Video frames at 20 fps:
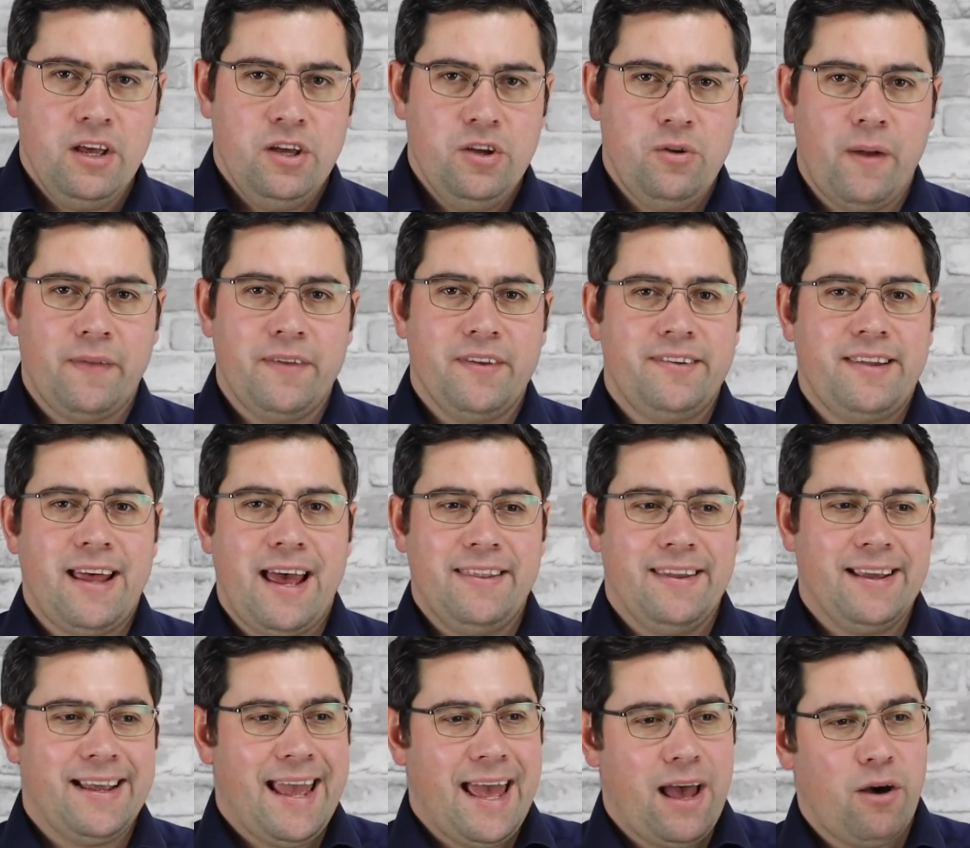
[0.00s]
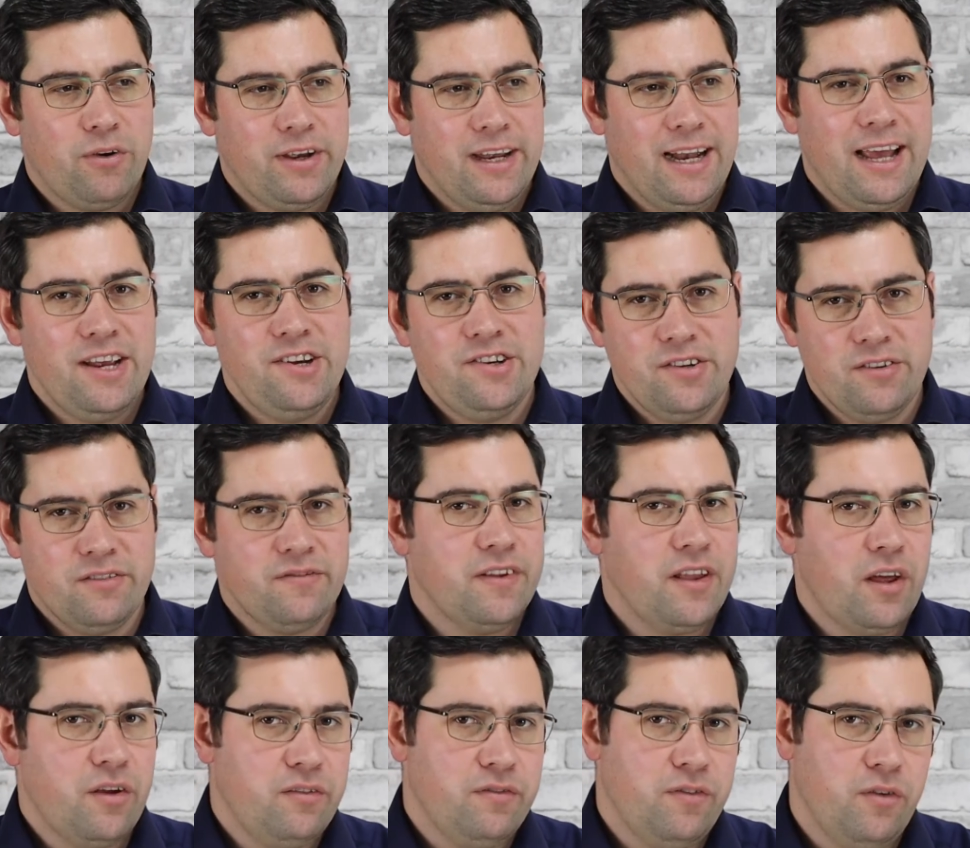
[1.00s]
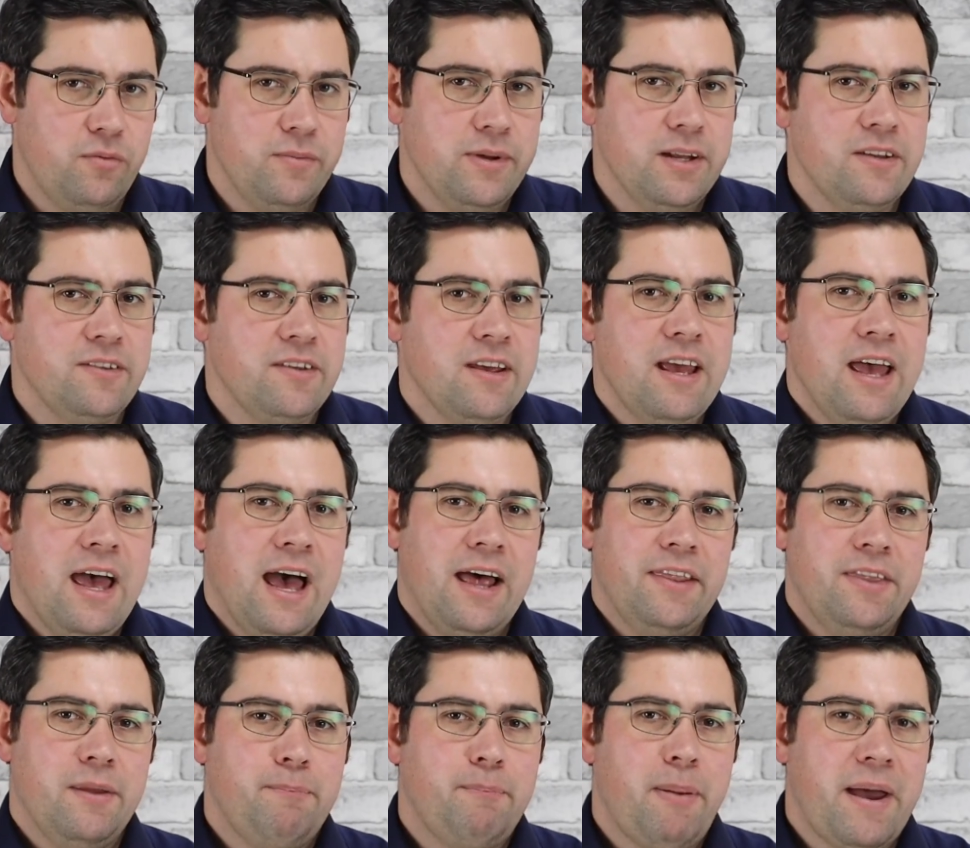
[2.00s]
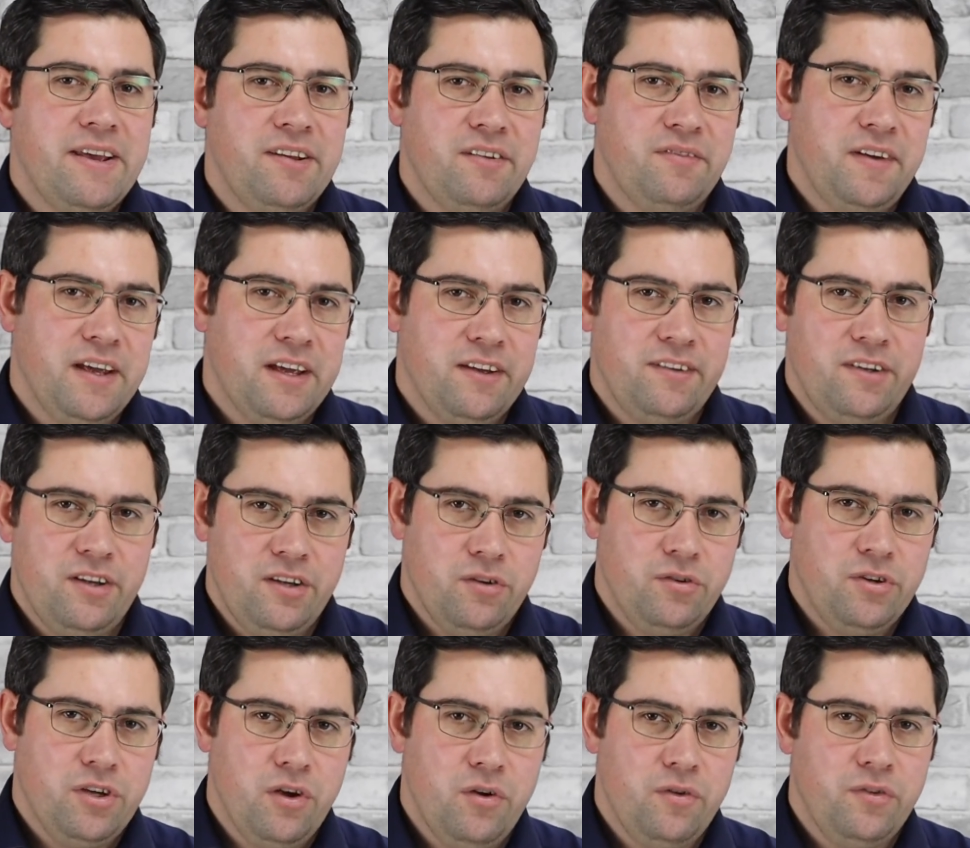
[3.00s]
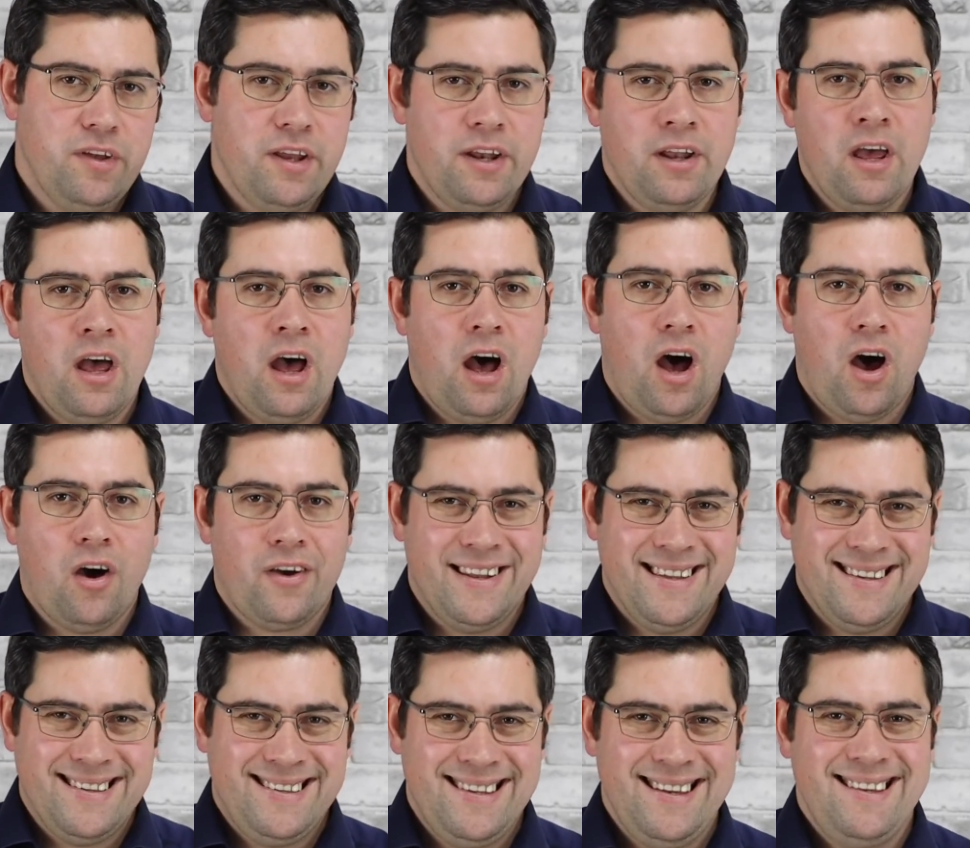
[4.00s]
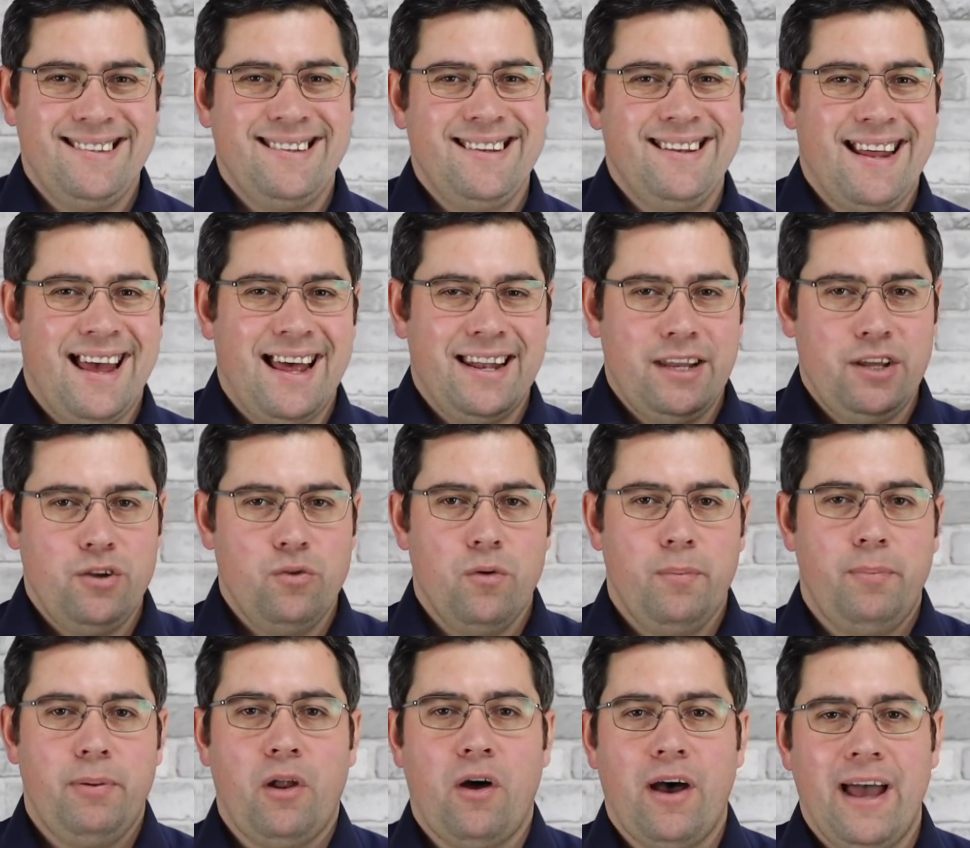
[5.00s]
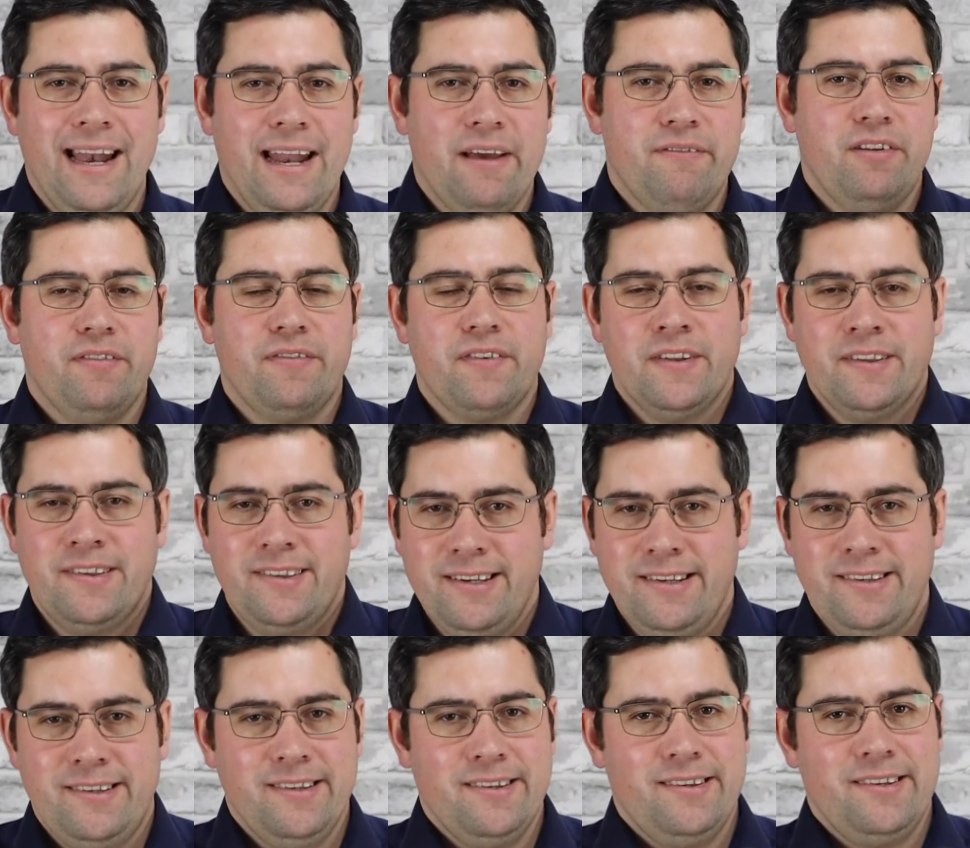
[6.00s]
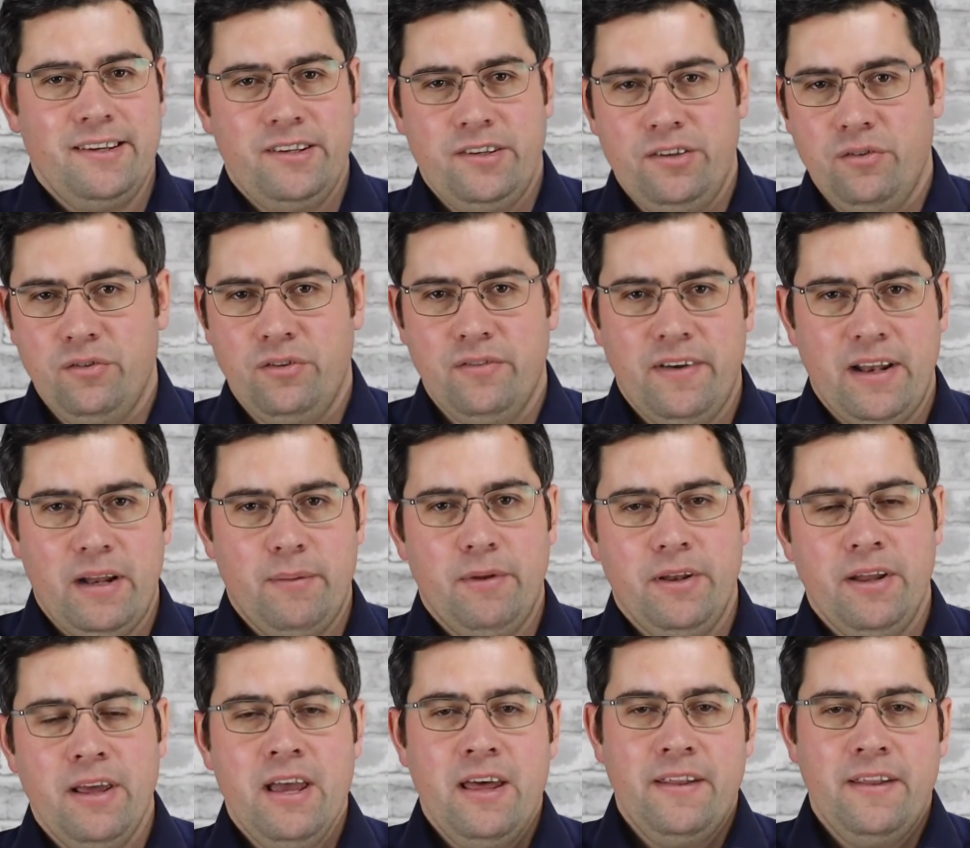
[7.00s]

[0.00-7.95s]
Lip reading: you understand the calculations for those formulas, and the base figures that you're using are consistent and that you apply a level of consistency to your development.